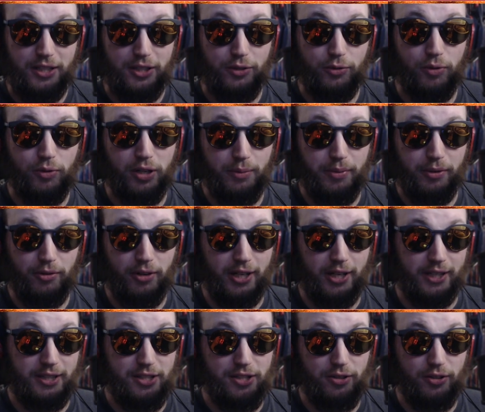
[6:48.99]
You want to be
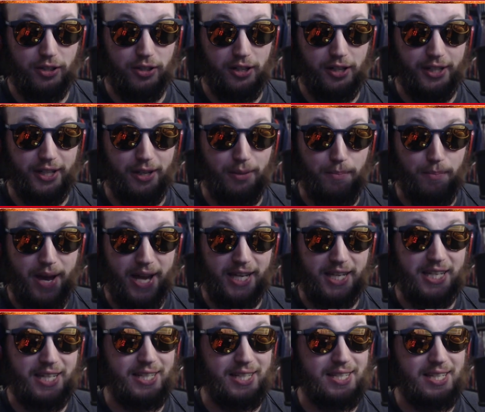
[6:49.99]
rocking this unit on the
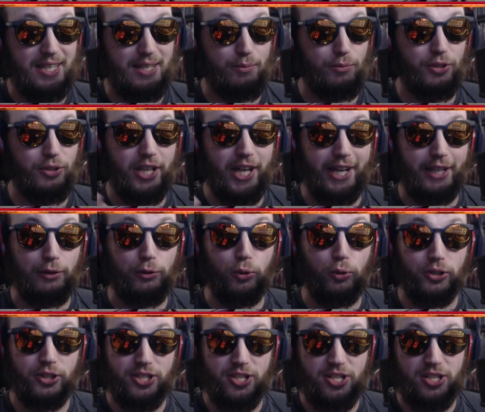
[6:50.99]
Namekian team with like
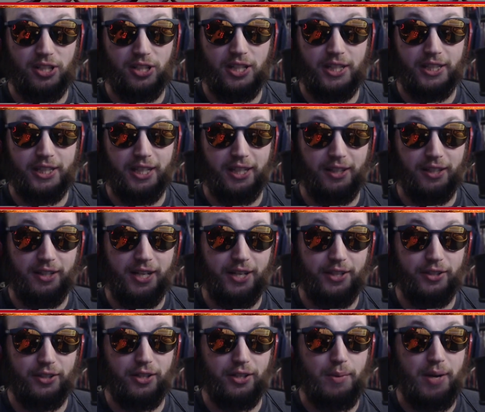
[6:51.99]
Lord Slug and the
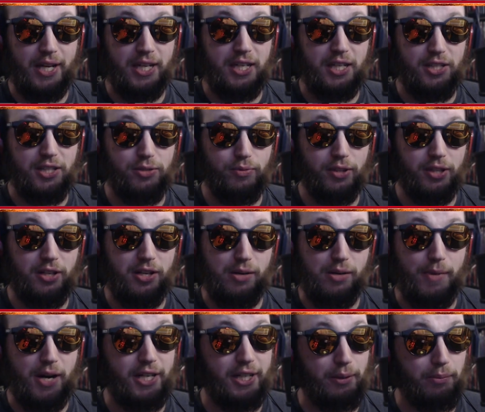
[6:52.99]
other Namekians with
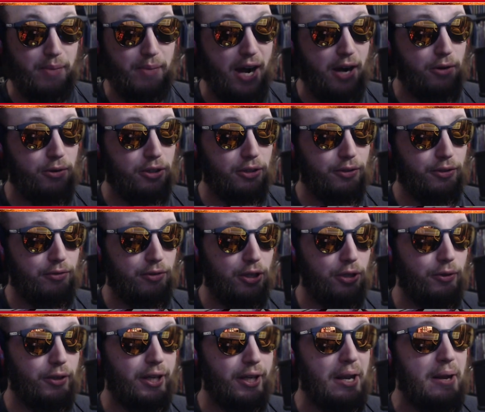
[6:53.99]
demonic power
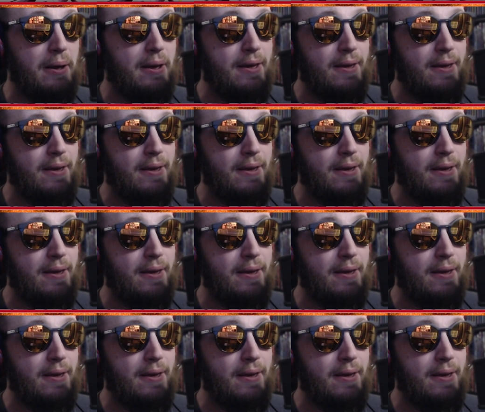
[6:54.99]
throw in.